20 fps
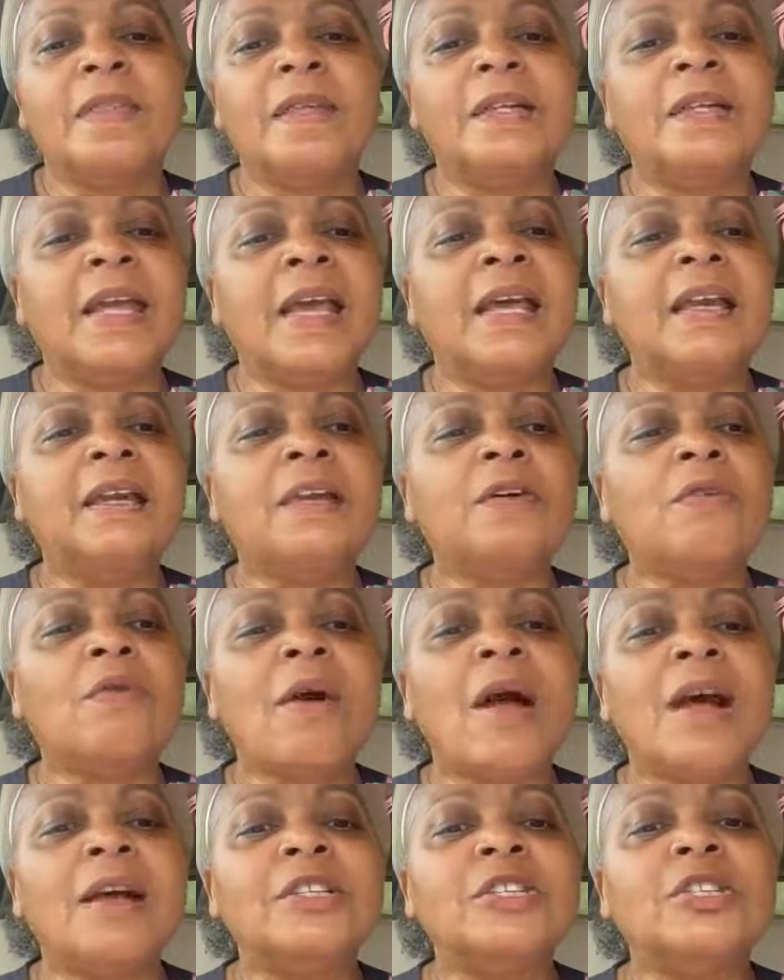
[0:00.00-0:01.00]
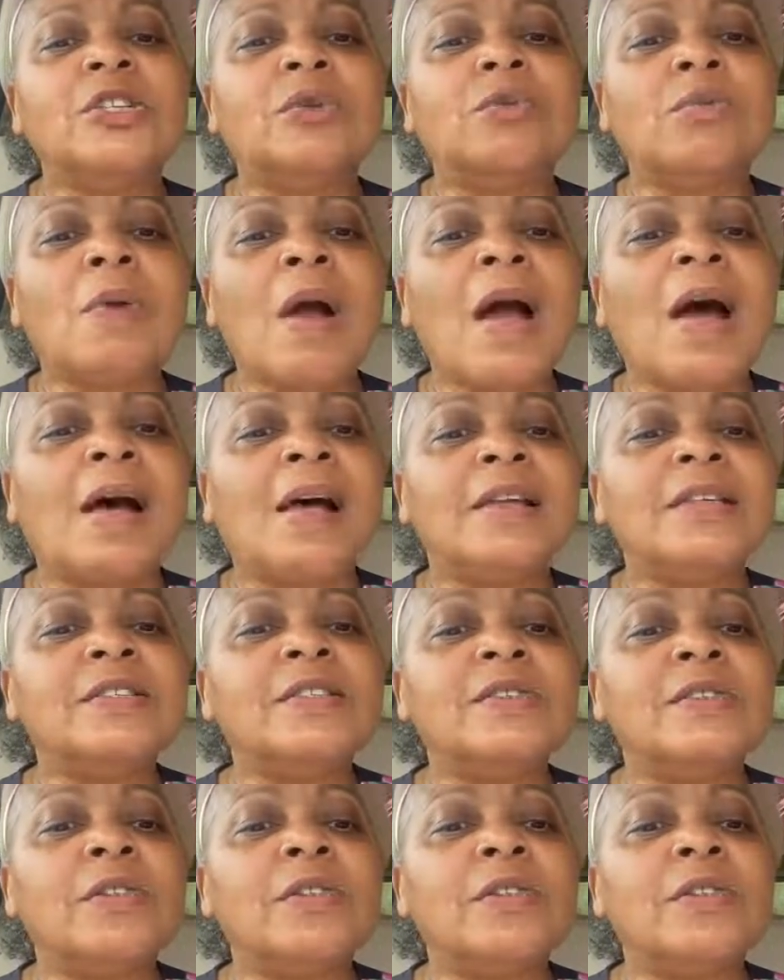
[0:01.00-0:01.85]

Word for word: The dead in Christ shall rise.